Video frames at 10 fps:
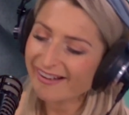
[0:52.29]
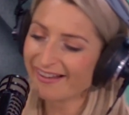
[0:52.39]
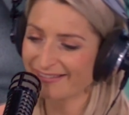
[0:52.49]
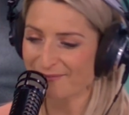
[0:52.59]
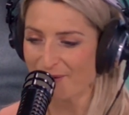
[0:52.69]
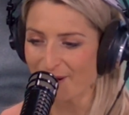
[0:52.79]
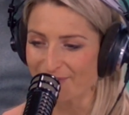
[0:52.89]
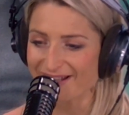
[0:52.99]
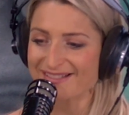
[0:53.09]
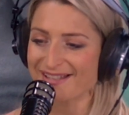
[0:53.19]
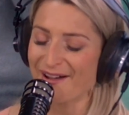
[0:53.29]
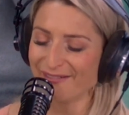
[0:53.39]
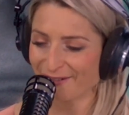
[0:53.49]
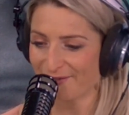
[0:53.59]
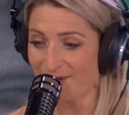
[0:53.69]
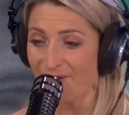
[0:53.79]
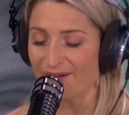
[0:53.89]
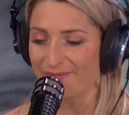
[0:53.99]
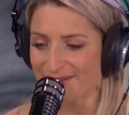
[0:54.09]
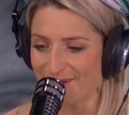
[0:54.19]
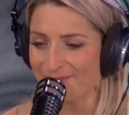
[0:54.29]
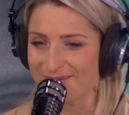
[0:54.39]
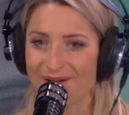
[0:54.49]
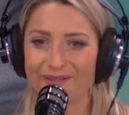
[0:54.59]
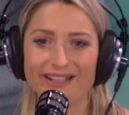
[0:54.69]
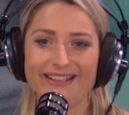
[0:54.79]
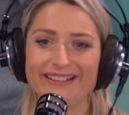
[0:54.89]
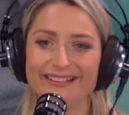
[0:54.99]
And then my mum gets out and goes, oh, I'm so sorry.